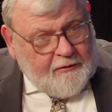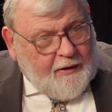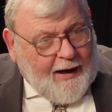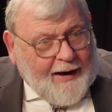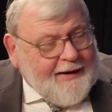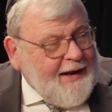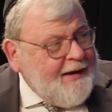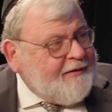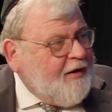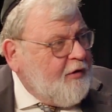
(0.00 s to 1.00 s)
I
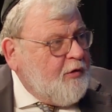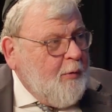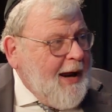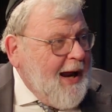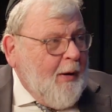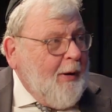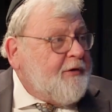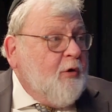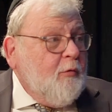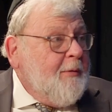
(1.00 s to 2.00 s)
can't tell you how, I
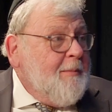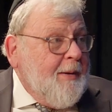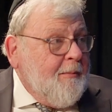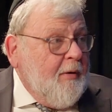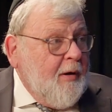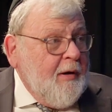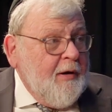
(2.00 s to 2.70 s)
don't remember.